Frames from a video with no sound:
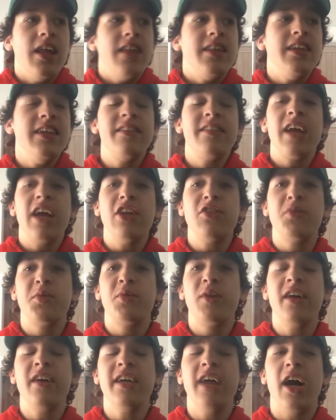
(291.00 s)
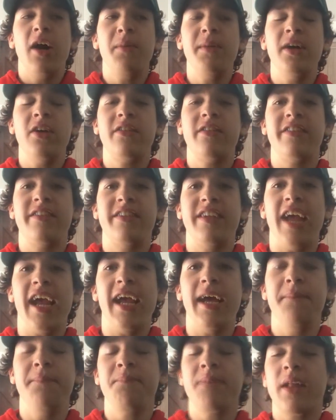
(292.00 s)
These guys would really help out
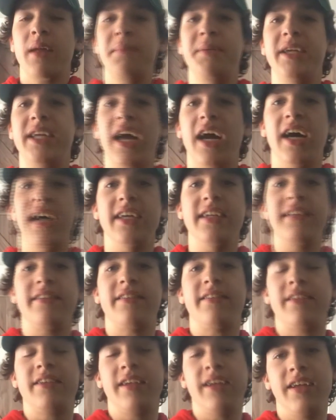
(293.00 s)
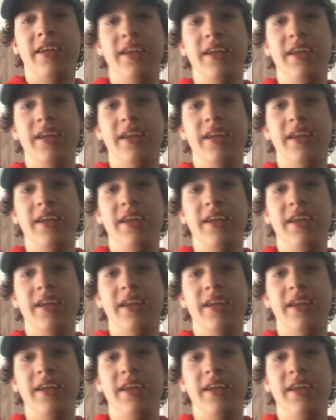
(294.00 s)
Sam because